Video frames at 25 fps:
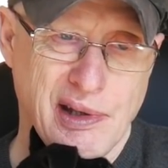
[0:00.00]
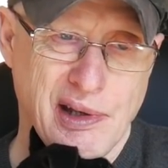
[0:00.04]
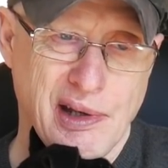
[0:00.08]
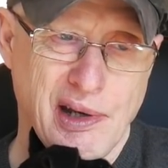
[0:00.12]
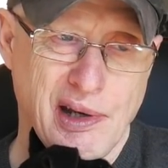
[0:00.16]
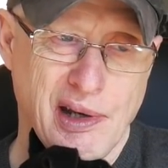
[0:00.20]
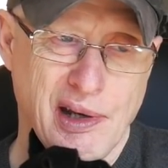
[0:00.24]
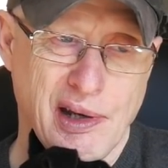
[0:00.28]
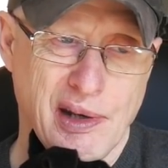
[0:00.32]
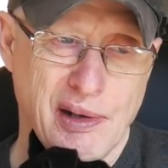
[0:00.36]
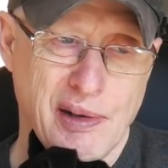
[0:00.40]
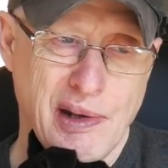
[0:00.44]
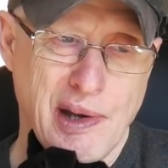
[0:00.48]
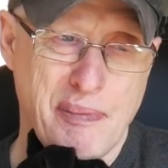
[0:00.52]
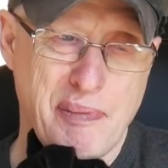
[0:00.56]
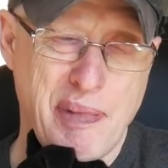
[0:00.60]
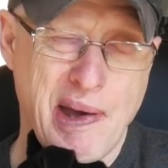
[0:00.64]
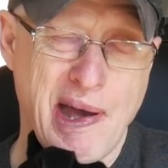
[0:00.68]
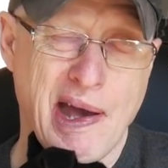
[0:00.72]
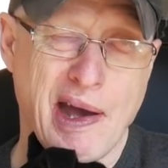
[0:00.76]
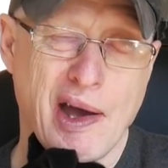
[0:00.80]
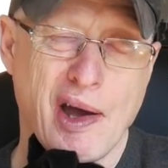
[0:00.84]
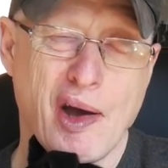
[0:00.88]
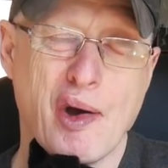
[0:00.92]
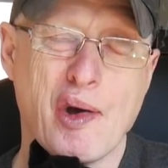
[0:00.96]
uh, a
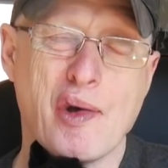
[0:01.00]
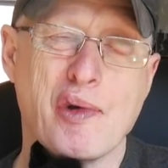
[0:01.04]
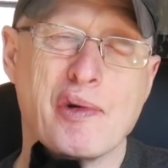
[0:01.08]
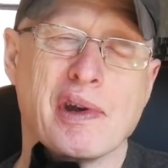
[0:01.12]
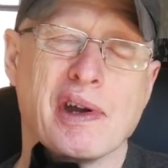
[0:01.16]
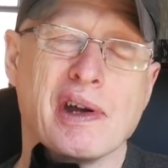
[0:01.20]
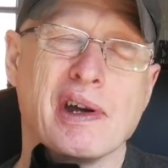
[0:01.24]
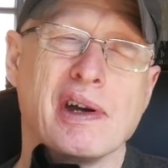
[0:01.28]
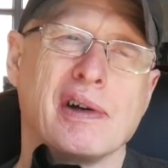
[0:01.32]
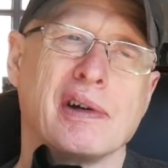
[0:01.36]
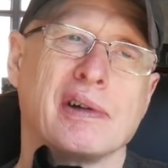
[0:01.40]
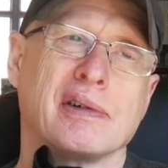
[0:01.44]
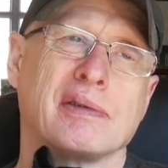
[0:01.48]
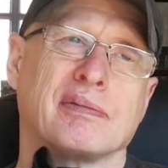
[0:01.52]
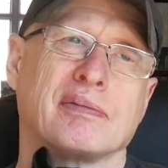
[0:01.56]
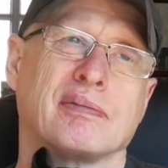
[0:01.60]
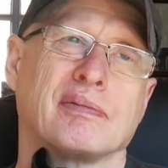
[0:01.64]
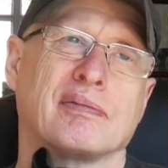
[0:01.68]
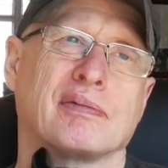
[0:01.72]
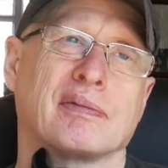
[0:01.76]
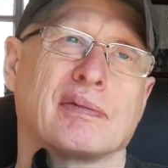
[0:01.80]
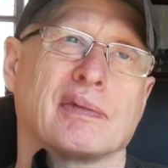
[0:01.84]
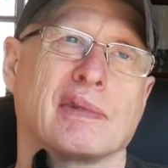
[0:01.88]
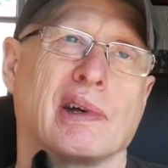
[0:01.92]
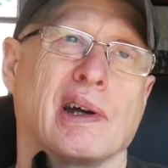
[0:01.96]
pet owner,
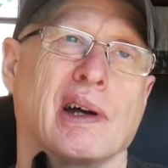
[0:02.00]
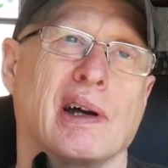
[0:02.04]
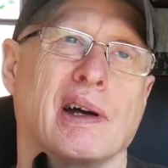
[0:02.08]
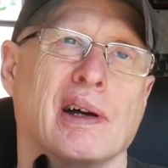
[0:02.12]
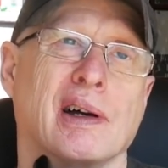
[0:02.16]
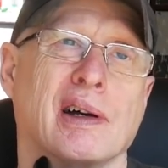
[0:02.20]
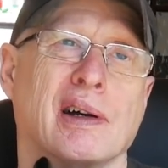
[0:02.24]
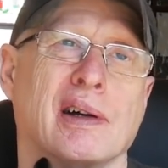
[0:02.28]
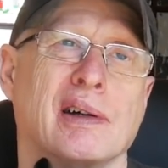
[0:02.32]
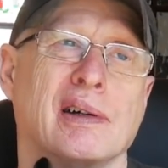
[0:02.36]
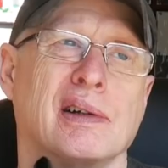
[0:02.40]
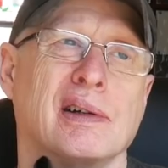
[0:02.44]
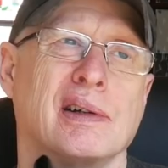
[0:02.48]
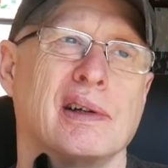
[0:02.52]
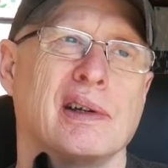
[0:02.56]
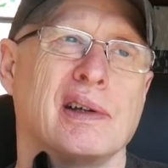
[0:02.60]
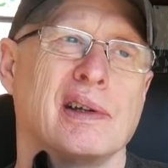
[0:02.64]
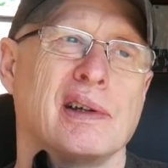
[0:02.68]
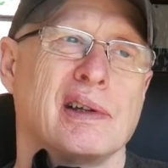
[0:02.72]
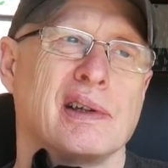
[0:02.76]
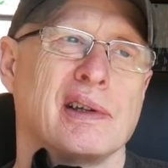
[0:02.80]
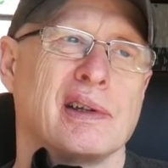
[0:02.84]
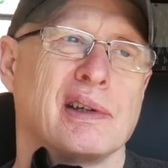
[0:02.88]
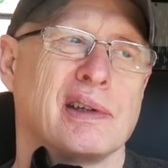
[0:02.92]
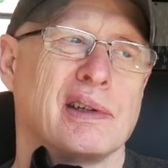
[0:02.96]
uh,
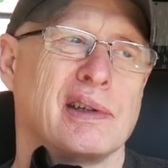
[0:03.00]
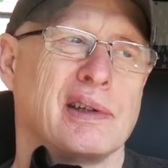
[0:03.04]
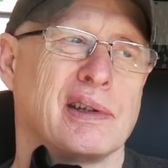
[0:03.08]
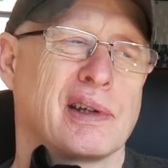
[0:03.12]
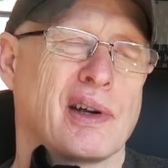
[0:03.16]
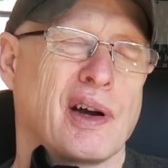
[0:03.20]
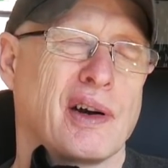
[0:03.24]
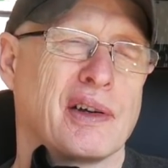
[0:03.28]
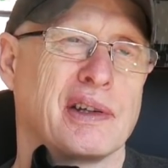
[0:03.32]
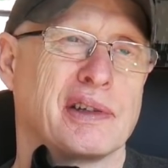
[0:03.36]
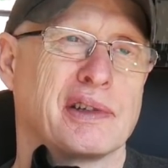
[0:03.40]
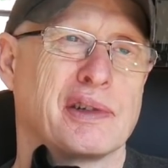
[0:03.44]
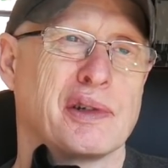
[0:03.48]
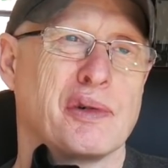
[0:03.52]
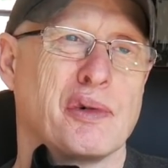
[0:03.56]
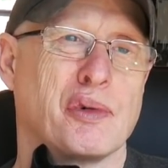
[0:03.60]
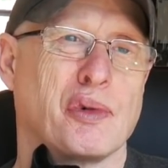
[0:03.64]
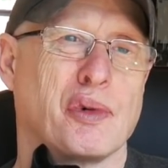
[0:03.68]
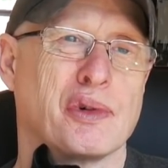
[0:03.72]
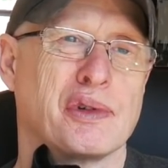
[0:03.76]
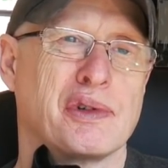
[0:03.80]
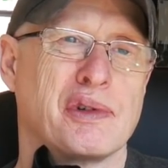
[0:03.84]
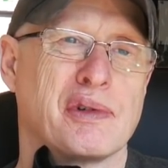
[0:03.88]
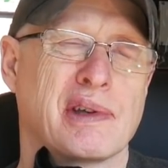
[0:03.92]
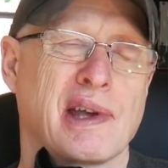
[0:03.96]
you kind of do
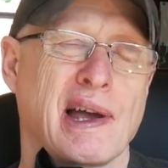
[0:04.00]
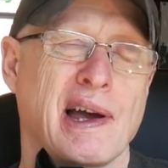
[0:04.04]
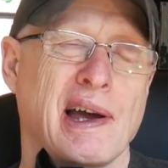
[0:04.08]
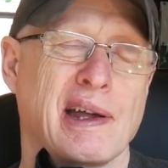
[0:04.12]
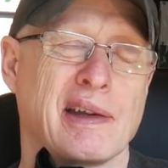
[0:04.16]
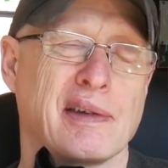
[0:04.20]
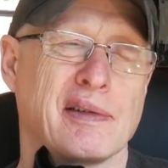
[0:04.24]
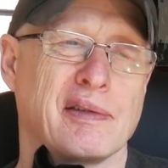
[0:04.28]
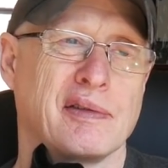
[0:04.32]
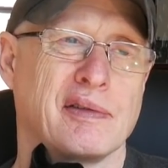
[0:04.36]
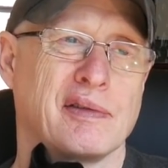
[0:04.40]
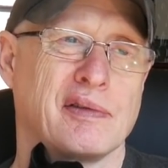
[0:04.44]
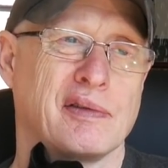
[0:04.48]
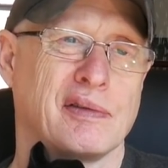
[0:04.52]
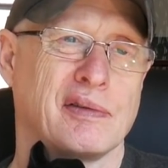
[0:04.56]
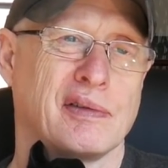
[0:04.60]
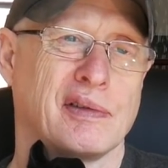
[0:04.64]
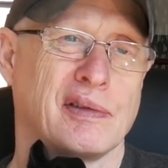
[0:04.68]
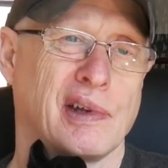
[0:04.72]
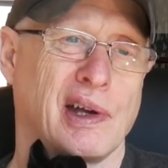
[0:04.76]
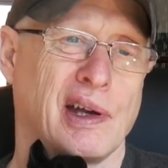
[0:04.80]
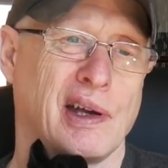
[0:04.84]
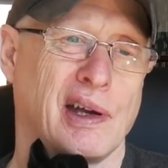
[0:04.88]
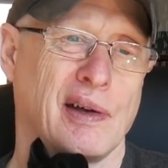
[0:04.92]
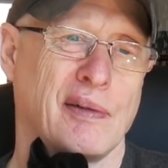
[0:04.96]
all you can.
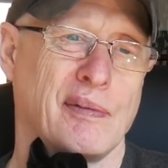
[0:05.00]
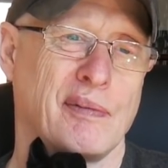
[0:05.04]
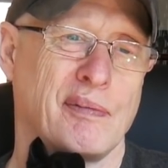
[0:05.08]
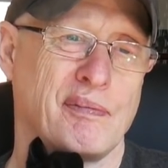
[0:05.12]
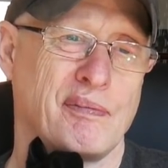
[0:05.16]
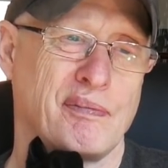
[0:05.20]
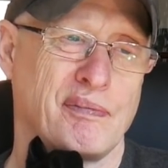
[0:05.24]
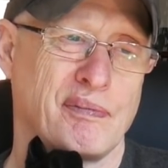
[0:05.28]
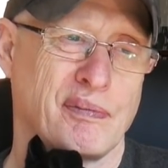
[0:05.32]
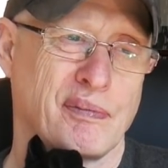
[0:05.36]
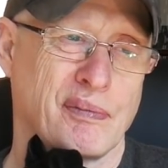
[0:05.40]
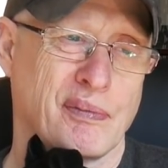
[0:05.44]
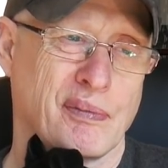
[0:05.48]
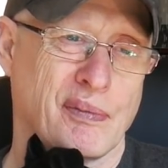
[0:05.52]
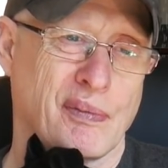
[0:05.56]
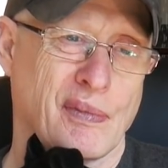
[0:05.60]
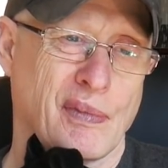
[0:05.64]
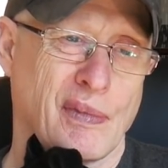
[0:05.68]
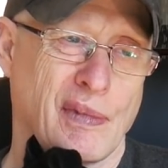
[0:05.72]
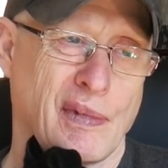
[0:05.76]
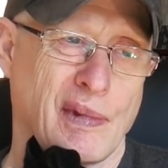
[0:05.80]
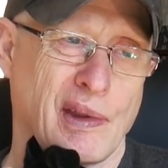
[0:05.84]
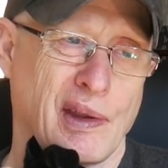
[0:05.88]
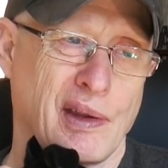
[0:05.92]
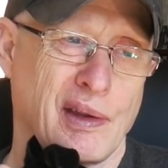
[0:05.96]
Um,
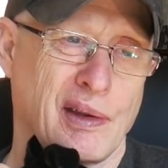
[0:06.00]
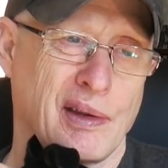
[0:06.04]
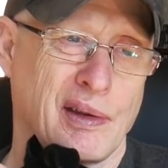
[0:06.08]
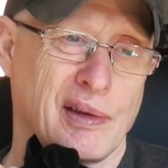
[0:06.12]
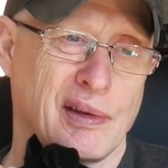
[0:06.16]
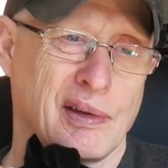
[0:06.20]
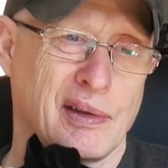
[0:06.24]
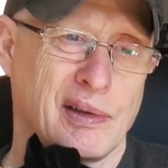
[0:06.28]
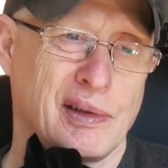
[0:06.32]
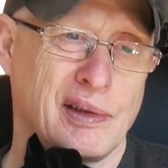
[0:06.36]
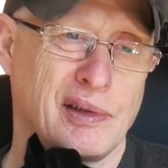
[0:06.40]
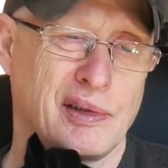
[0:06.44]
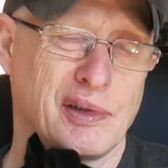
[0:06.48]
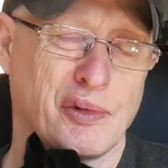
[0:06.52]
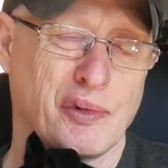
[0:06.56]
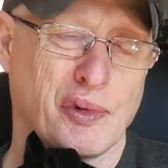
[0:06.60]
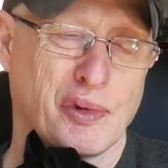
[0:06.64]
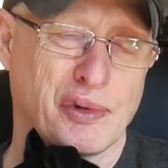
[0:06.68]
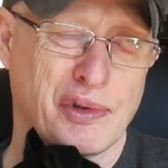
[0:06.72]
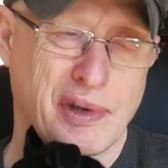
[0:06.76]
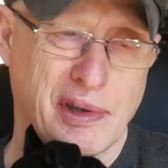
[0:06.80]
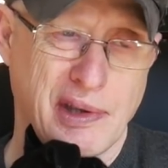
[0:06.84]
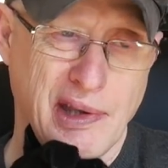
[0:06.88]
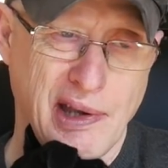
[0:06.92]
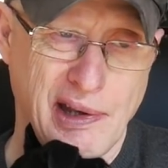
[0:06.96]
you do
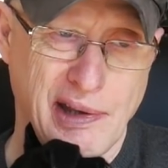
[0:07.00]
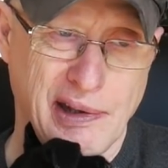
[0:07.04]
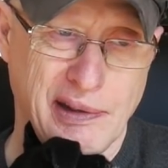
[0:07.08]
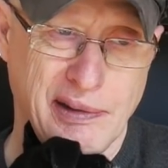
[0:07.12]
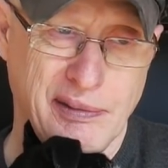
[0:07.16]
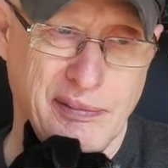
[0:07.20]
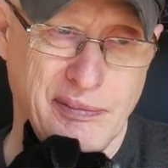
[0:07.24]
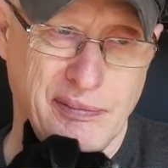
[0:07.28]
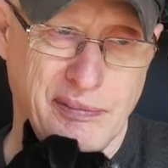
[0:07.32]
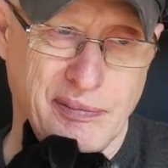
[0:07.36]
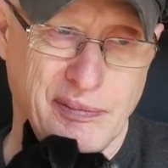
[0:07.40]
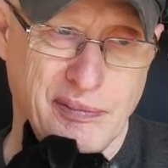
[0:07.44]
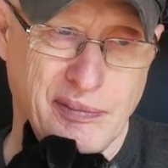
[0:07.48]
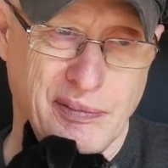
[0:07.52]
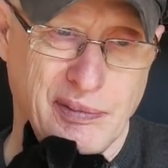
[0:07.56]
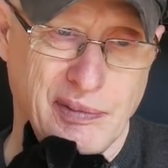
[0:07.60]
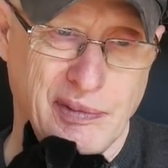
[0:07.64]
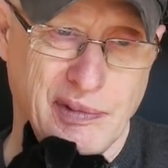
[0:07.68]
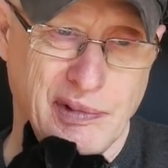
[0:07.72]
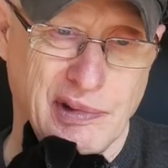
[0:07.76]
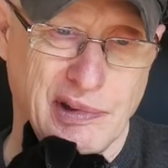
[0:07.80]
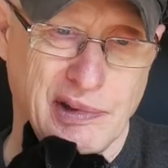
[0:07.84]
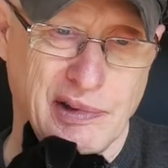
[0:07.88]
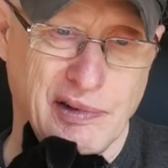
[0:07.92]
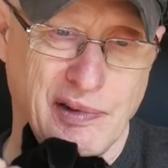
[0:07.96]
all you can
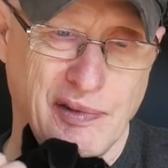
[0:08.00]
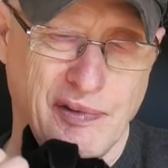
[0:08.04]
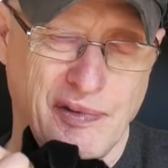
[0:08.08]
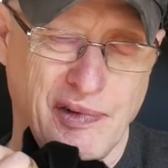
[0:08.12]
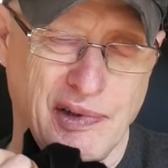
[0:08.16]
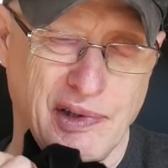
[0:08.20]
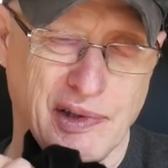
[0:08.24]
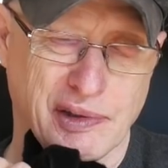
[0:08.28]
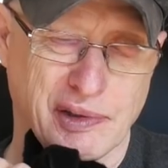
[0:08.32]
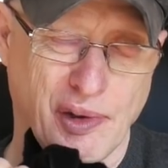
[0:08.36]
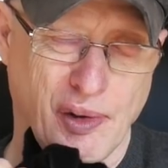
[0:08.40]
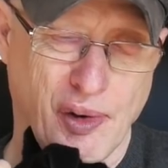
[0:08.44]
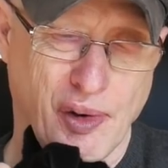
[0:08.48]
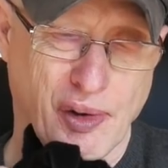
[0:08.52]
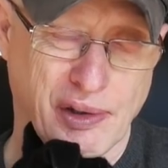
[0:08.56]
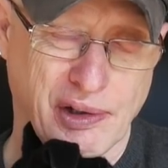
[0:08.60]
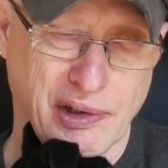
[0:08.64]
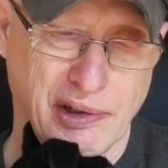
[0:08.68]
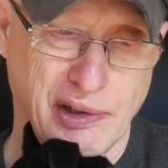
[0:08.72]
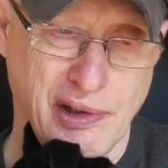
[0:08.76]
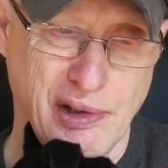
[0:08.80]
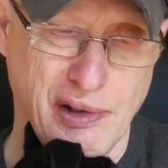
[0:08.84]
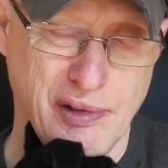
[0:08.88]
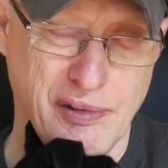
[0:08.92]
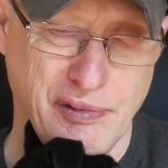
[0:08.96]
to, for the dog,
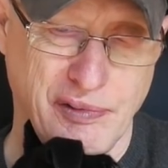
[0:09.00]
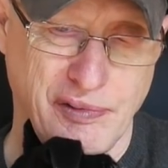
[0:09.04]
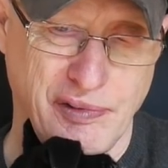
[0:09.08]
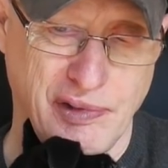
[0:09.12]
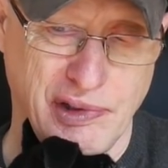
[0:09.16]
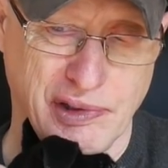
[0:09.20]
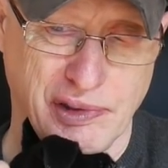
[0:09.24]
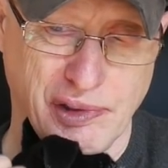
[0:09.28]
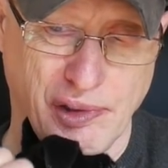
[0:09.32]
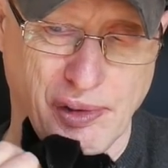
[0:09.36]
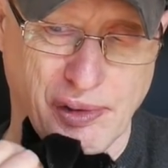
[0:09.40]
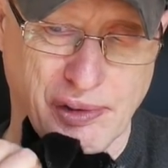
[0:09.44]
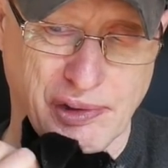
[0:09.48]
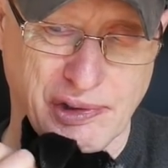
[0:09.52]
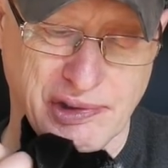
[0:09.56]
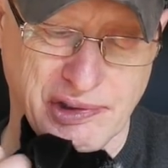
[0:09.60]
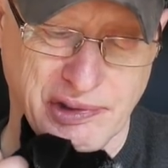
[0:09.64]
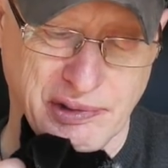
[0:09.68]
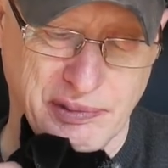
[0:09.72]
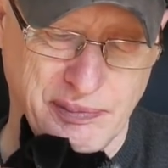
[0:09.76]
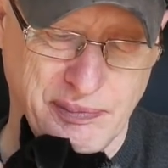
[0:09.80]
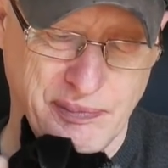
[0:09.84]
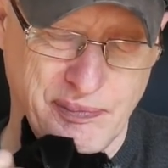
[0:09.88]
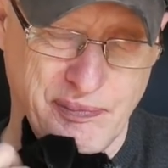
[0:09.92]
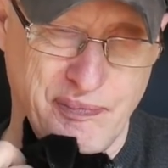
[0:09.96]
you know, for the
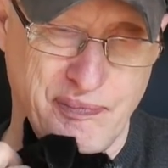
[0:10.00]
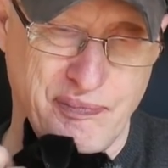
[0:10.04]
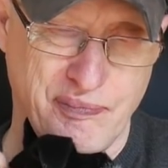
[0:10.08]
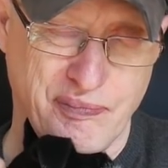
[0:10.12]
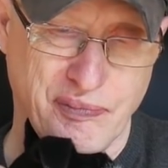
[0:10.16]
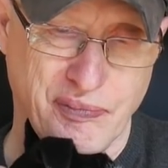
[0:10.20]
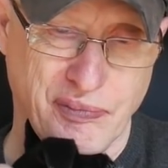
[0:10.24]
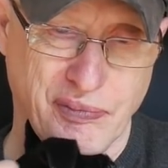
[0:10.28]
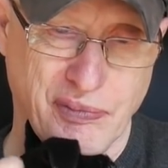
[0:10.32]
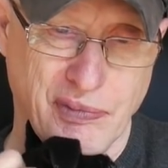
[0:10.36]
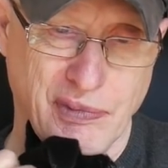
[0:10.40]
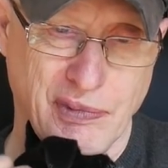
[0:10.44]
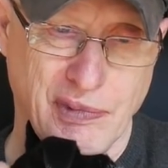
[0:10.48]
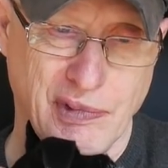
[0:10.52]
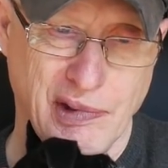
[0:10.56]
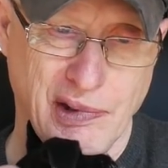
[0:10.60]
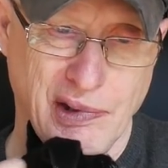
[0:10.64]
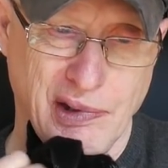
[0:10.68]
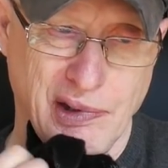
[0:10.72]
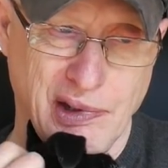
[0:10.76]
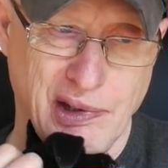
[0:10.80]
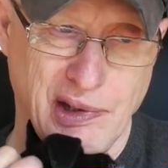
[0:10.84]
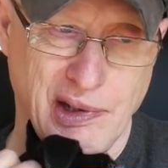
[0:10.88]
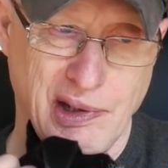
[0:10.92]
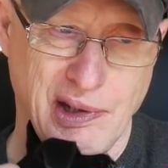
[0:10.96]
dogs.
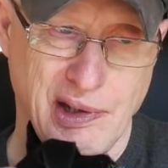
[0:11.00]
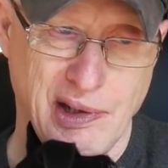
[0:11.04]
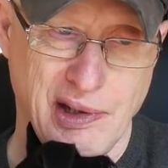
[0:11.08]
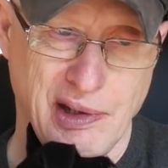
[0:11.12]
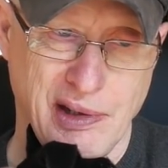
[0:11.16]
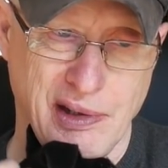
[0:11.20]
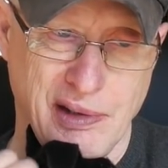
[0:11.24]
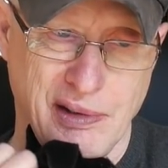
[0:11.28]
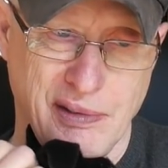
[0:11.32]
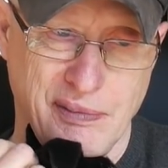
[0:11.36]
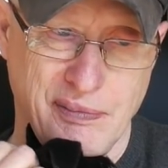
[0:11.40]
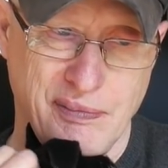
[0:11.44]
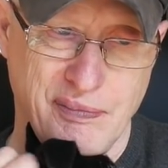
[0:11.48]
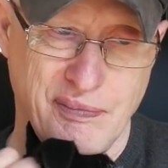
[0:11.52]
Uh,